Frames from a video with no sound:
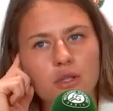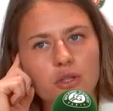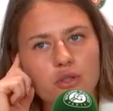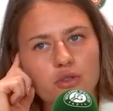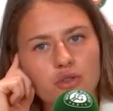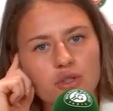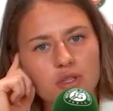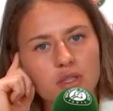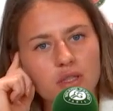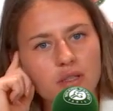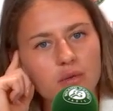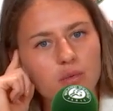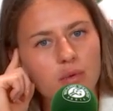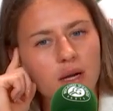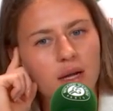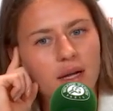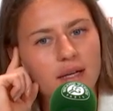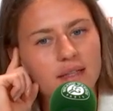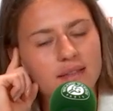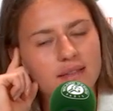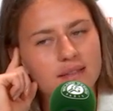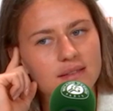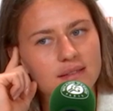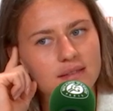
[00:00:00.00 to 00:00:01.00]
Usually
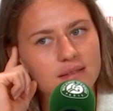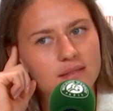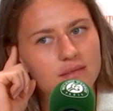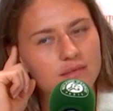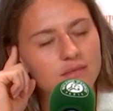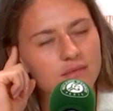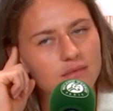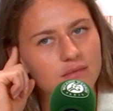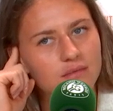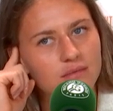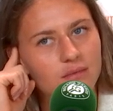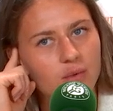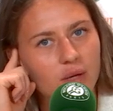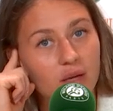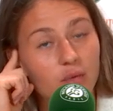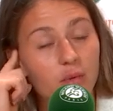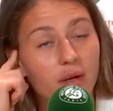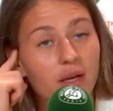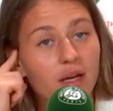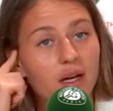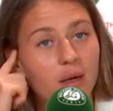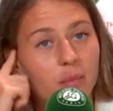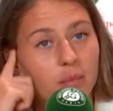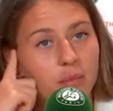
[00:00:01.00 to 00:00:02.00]
when I
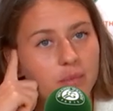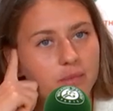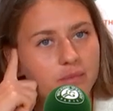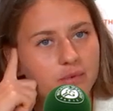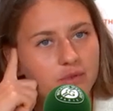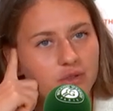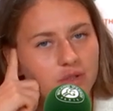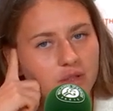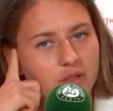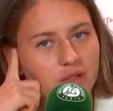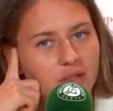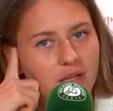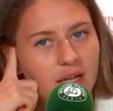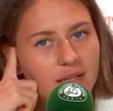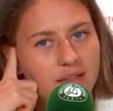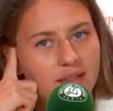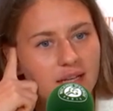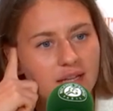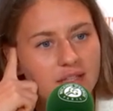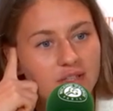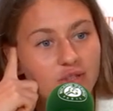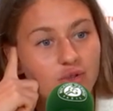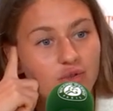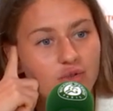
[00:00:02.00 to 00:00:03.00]
wake up during the night,
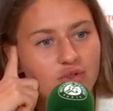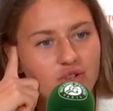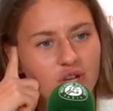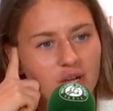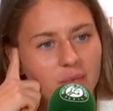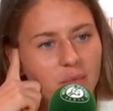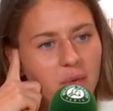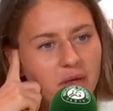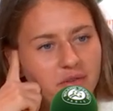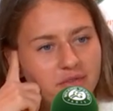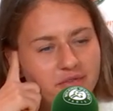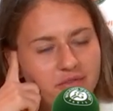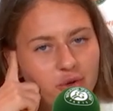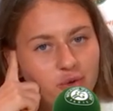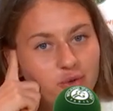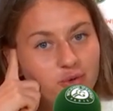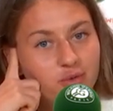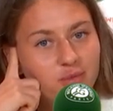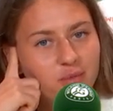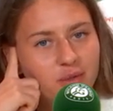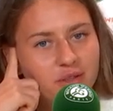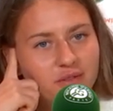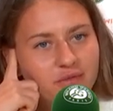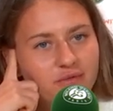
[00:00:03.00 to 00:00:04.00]
I don't check my
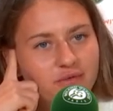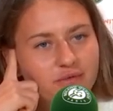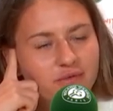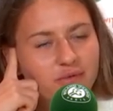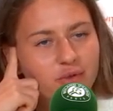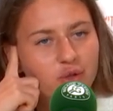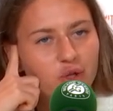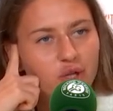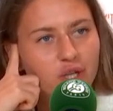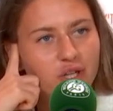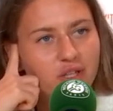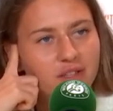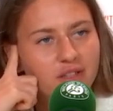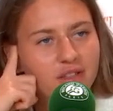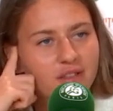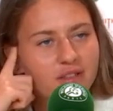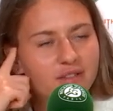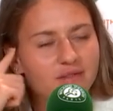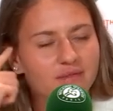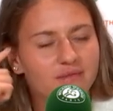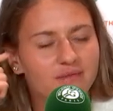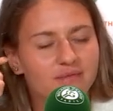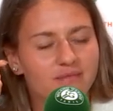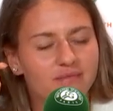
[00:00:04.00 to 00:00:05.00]
phone,
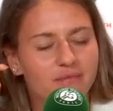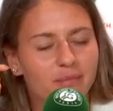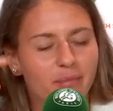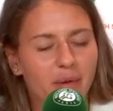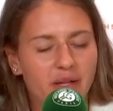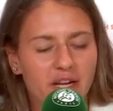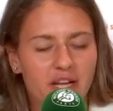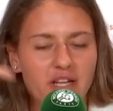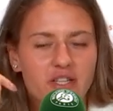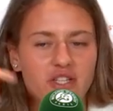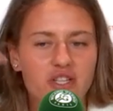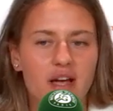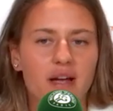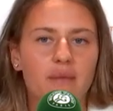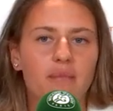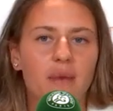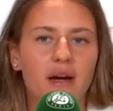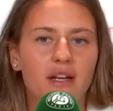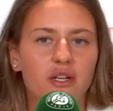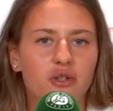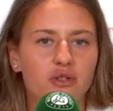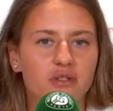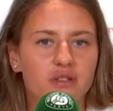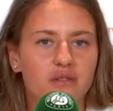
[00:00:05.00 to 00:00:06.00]
but I check
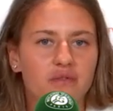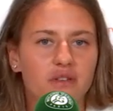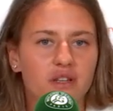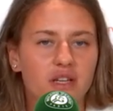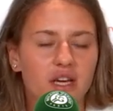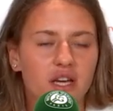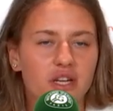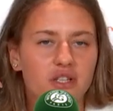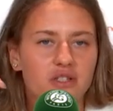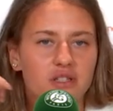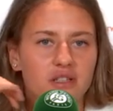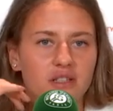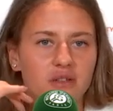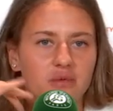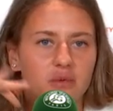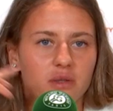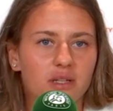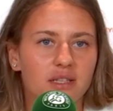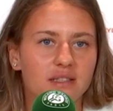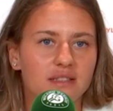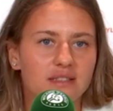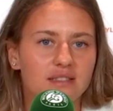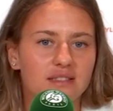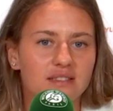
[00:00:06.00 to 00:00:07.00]
my notification, and
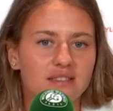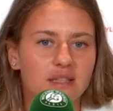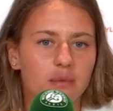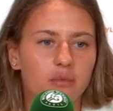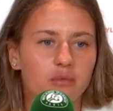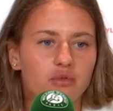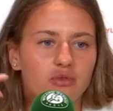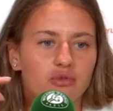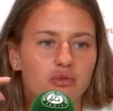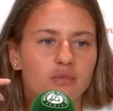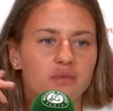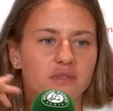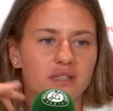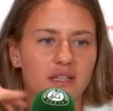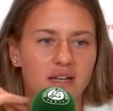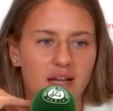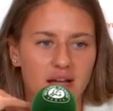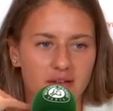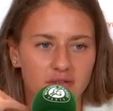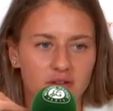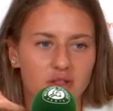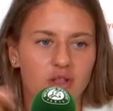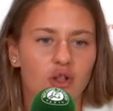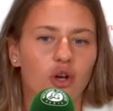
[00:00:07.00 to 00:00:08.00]
when I see some groups that
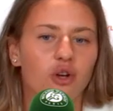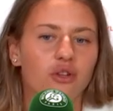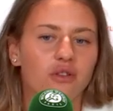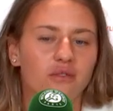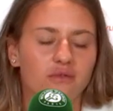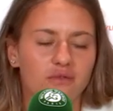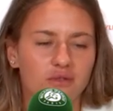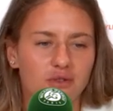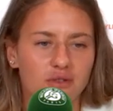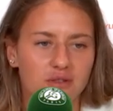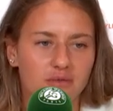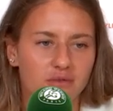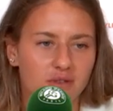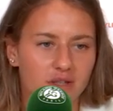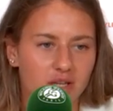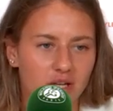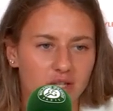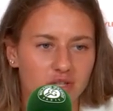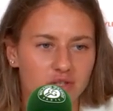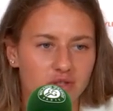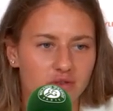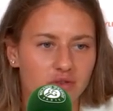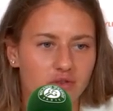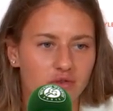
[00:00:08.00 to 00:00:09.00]
have a lot of
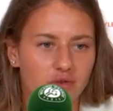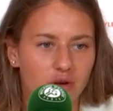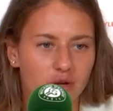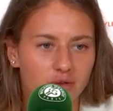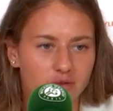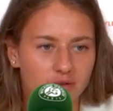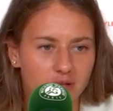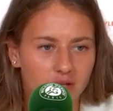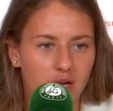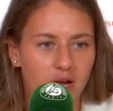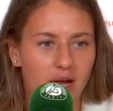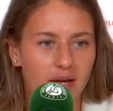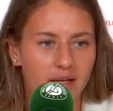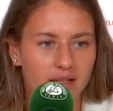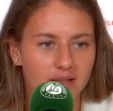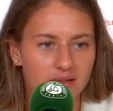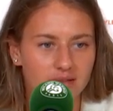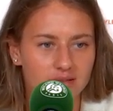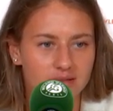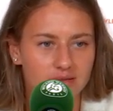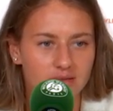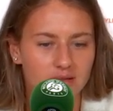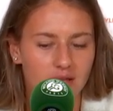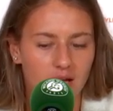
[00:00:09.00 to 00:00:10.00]
notification throughout the
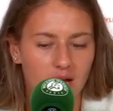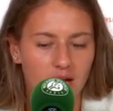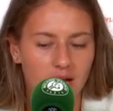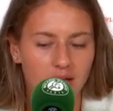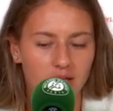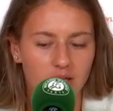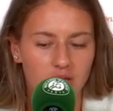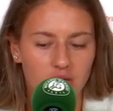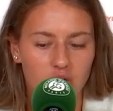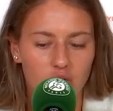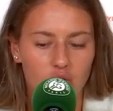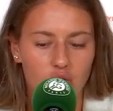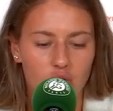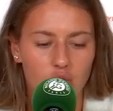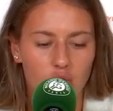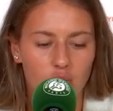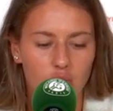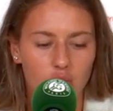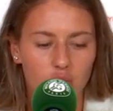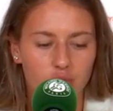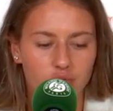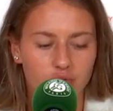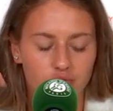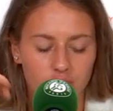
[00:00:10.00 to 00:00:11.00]
night, I
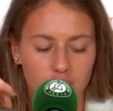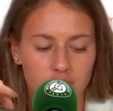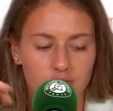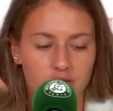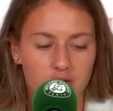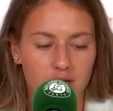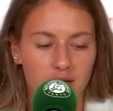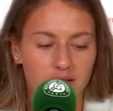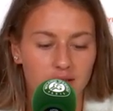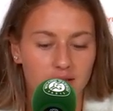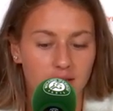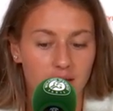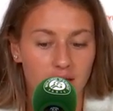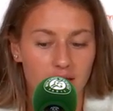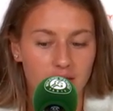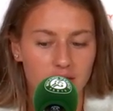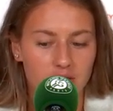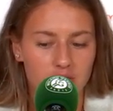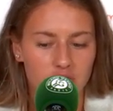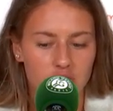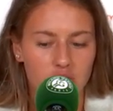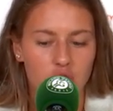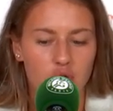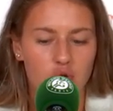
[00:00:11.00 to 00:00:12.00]
know
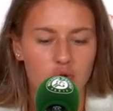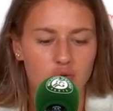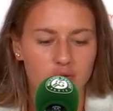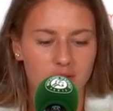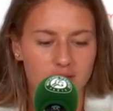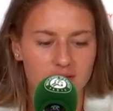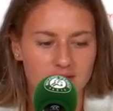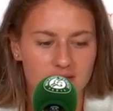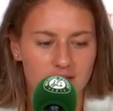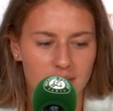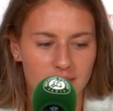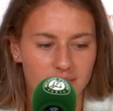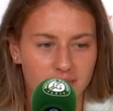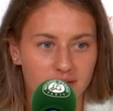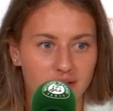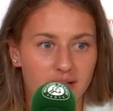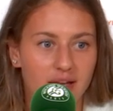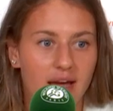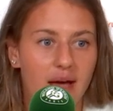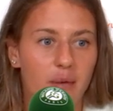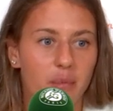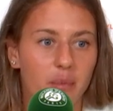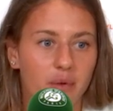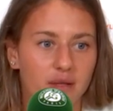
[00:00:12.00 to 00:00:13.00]
that something
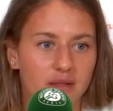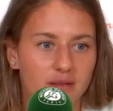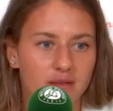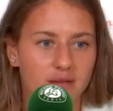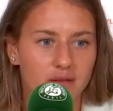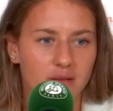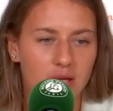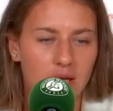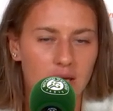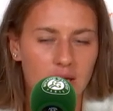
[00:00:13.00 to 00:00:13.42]
happened.